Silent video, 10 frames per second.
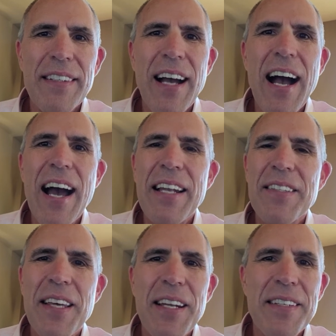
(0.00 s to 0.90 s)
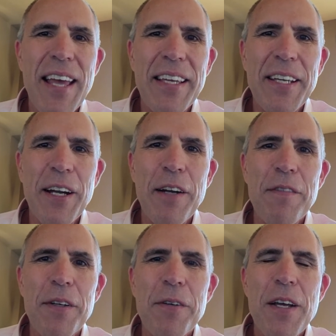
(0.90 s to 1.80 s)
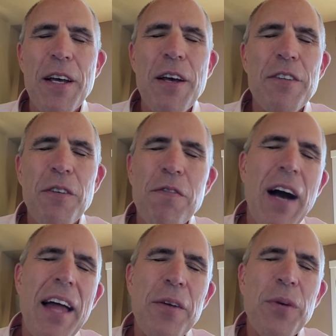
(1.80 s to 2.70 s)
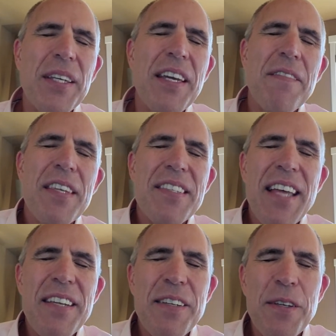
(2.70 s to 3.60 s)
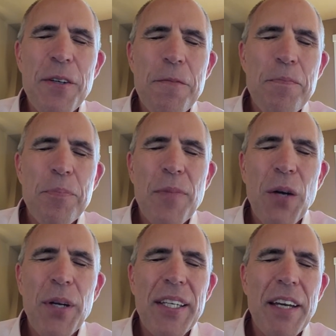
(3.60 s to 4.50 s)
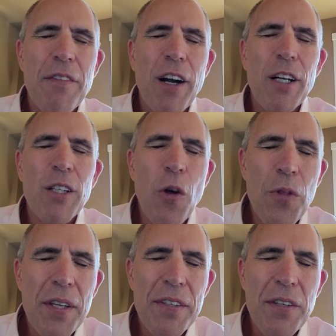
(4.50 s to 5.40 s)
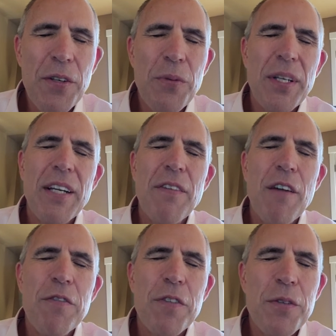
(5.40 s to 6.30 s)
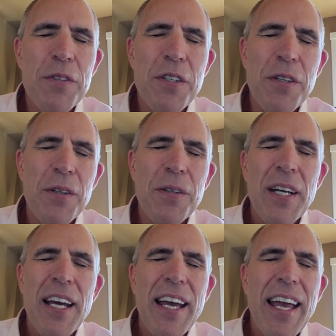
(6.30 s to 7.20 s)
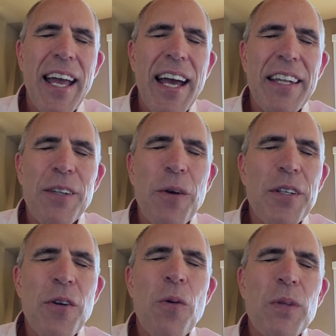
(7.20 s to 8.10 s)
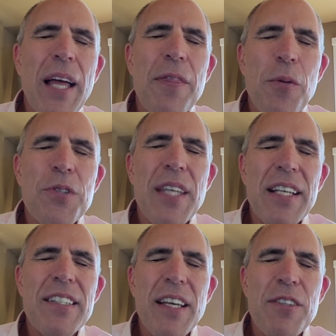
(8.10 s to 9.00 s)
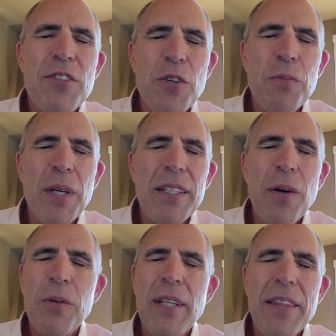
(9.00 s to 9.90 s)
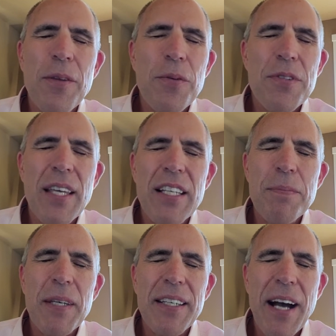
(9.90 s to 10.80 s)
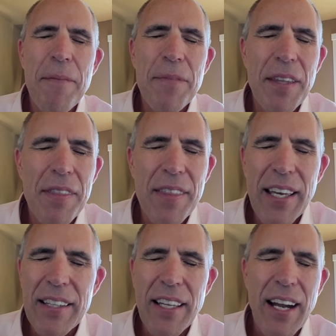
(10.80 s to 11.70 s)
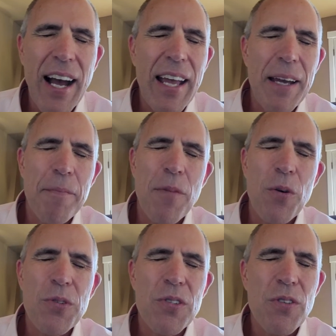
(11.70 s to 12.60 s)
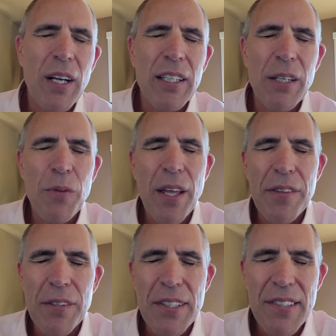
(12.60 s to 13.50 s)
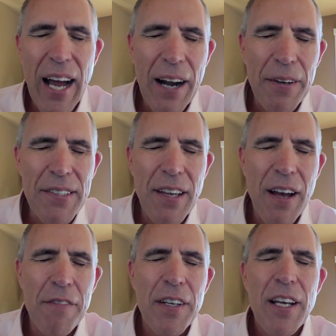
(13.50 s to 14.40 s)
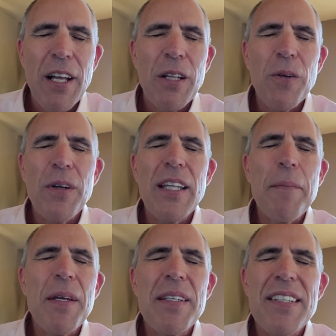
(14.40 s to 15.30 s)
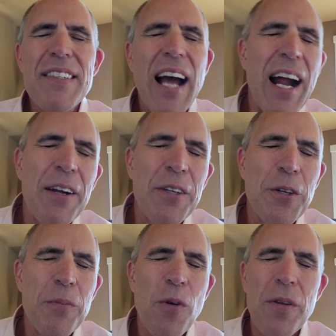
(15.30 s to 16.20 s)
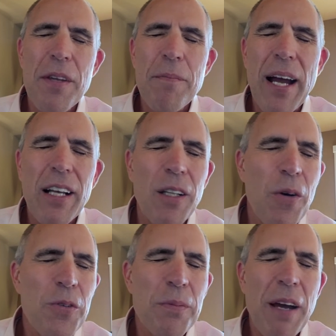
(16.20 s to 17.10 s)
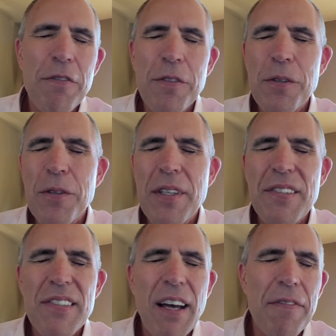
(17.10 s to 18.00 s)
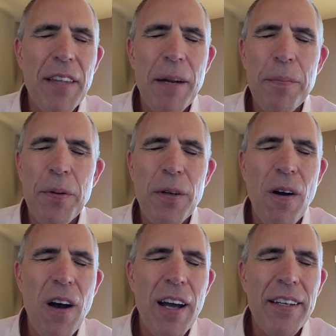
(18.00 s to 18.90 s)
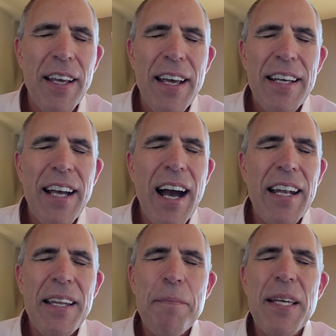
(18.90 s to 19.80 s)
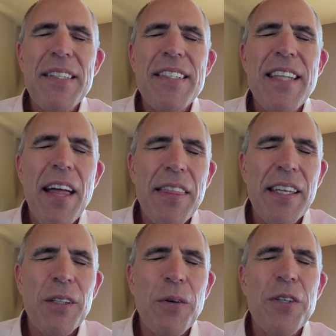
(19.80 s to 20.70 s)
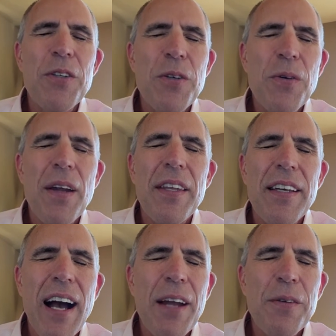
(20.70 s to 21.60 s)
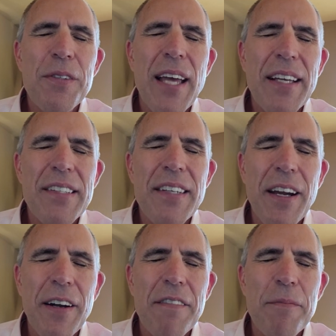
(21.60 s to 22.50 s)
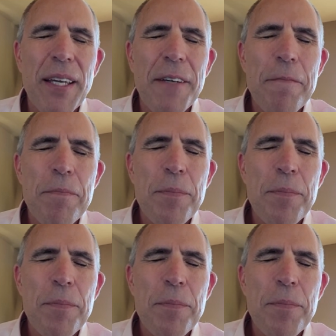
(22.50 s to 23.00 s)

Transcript: God is going to take care of you. So, Father, we give this day to you. We give our clothing to you. We give our food to you. And Lord, don't let those things consume me. Don't let those things become the thing that I am most struggling with or desirous of. Lord, let me desire you more than my clothes, my food, the stuff that I put on. God, it means nothing. Lord, you are the God who takes care of me.